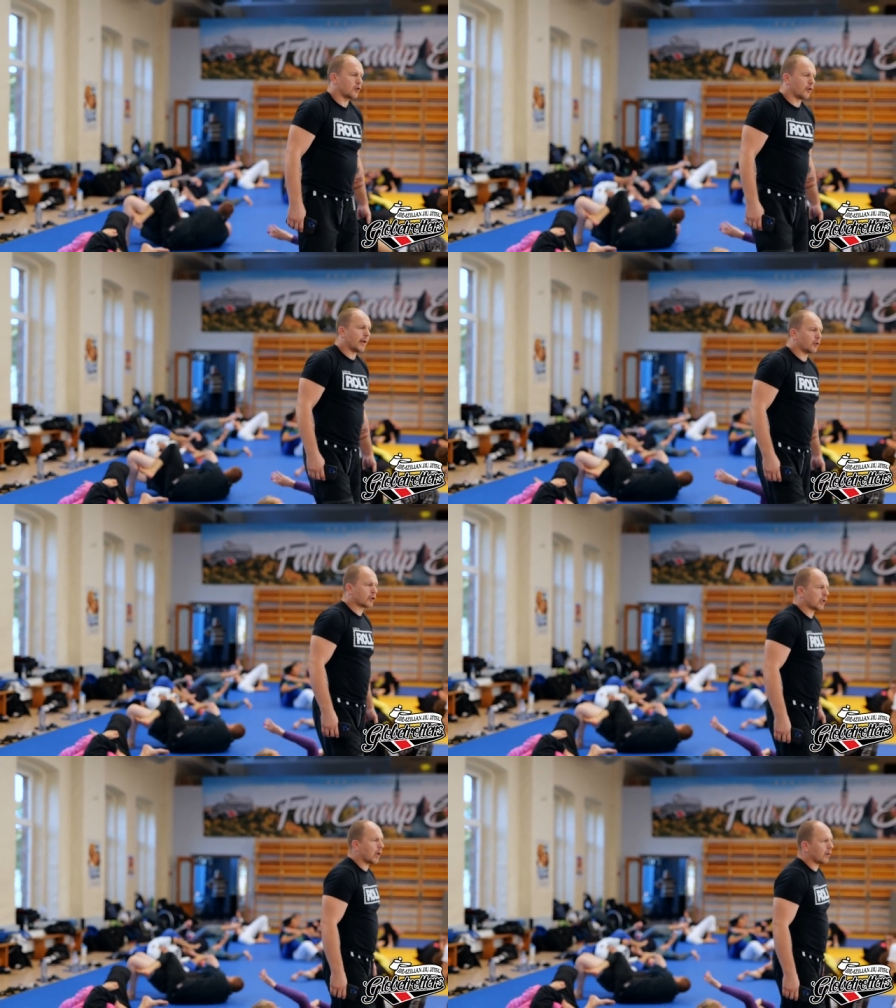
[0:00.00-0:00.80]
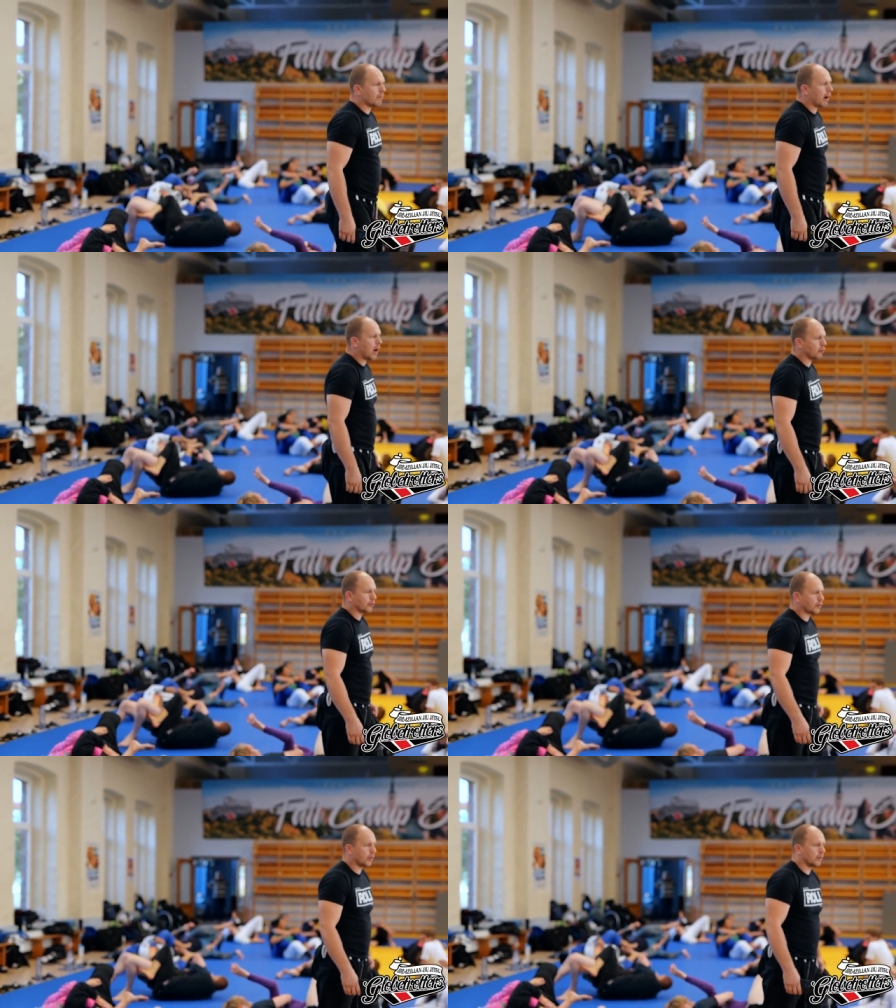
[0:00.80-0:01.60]
Try to slowly
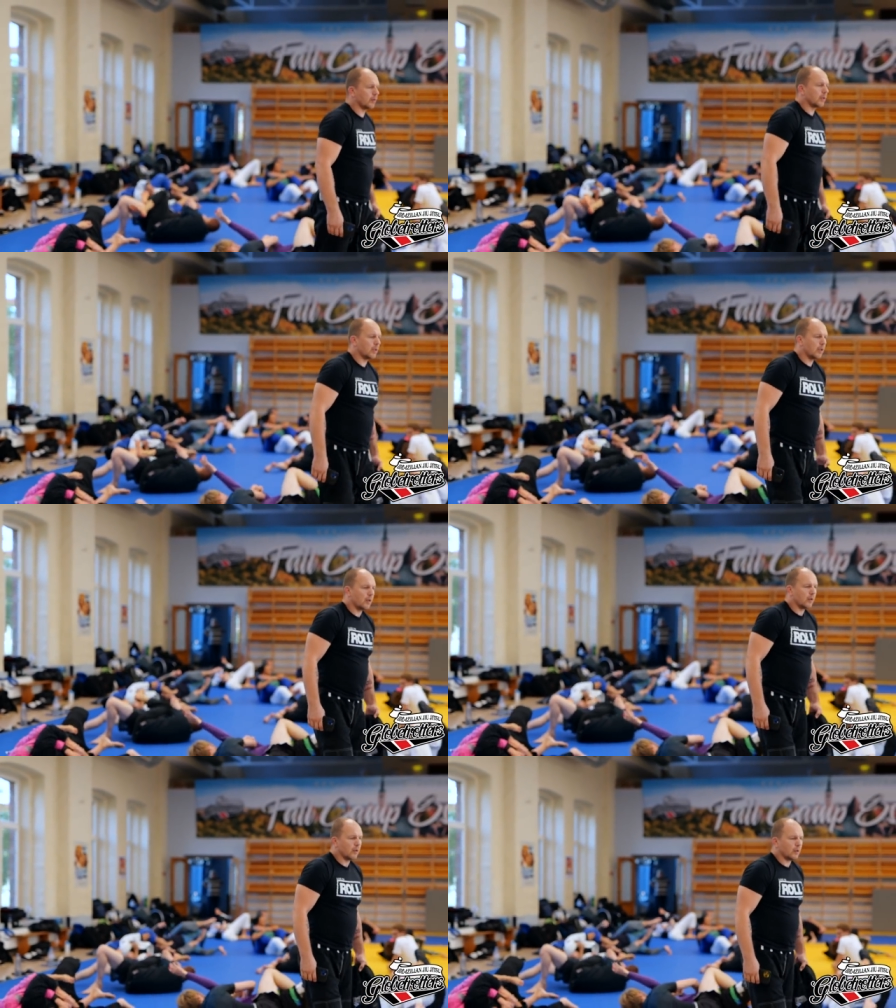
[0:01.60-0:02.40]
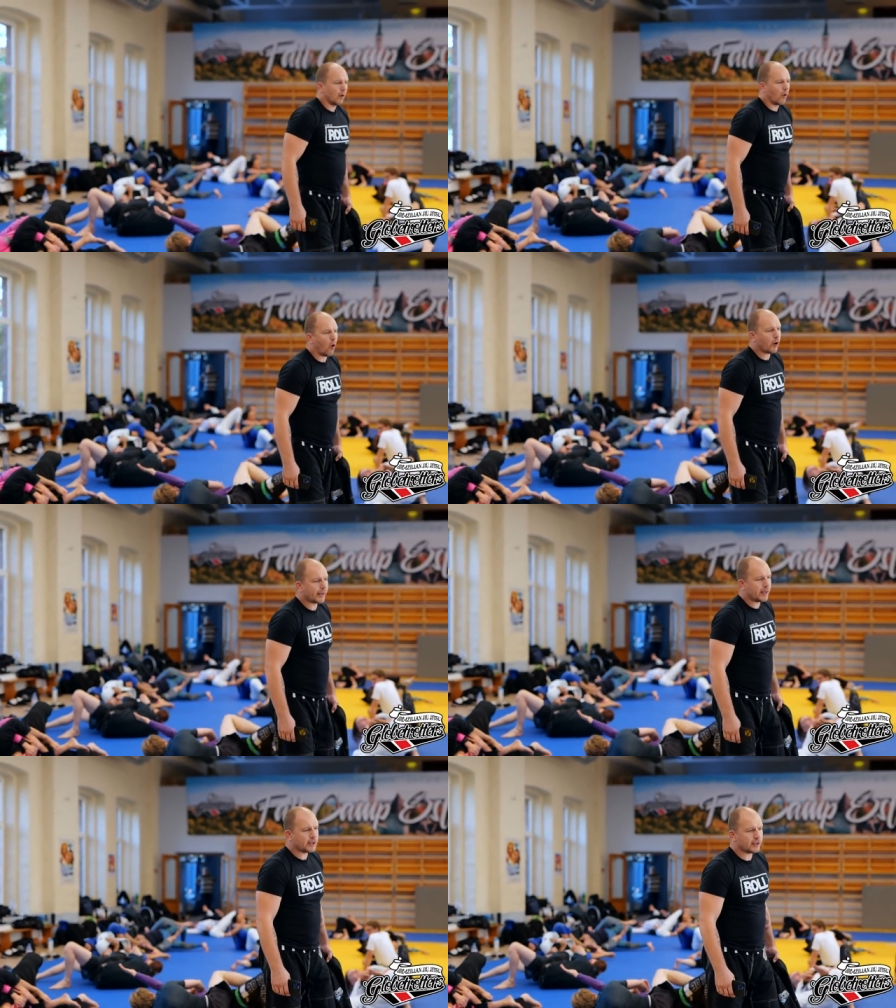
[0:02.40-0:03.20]
mount.
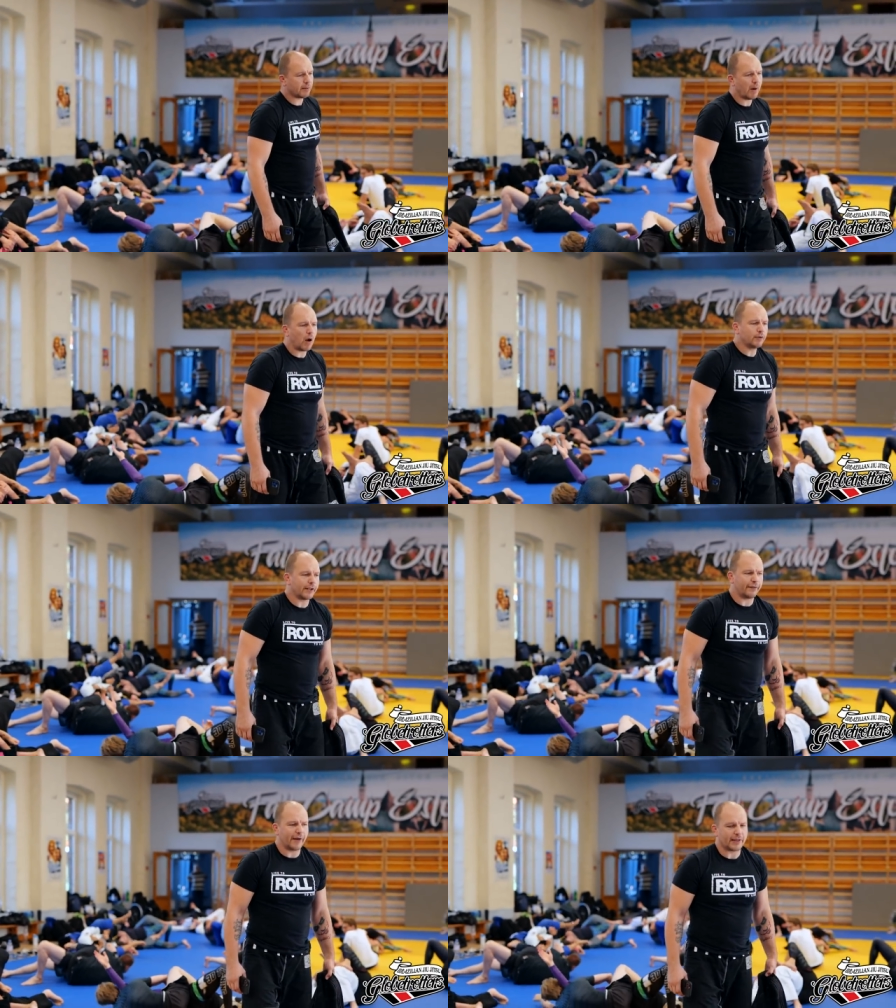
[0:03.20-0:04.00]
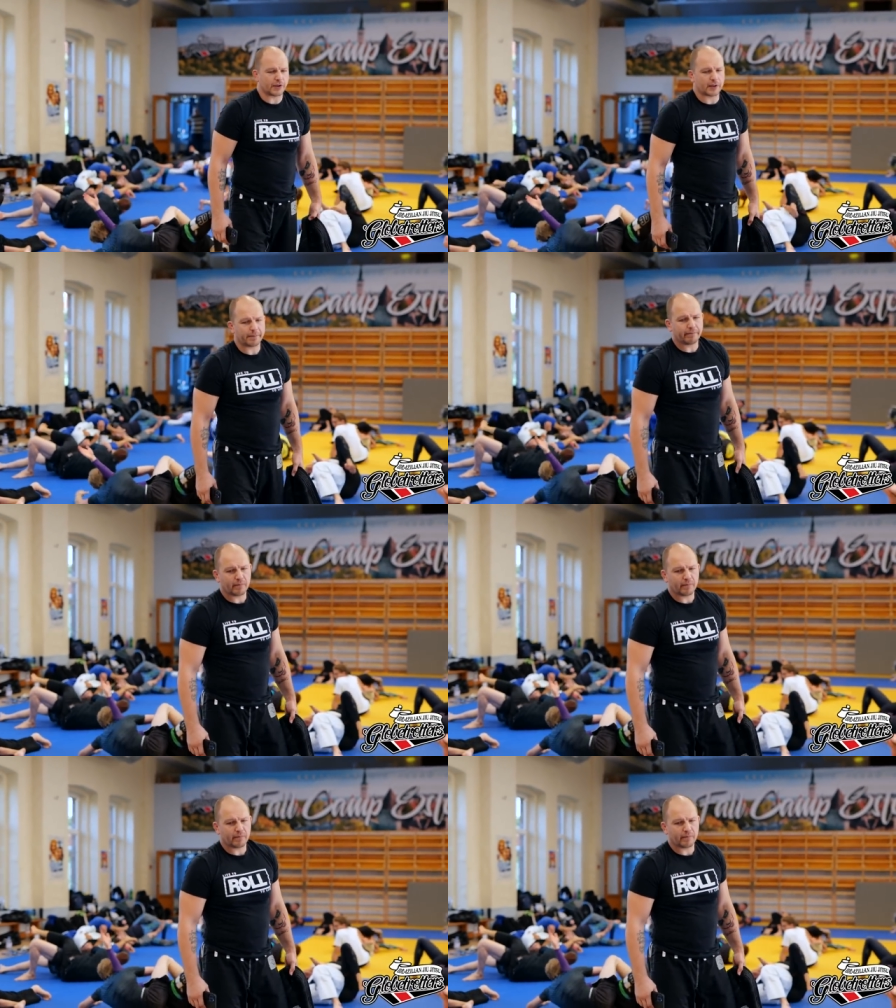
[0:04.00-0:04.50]
Hawking is a mount defense.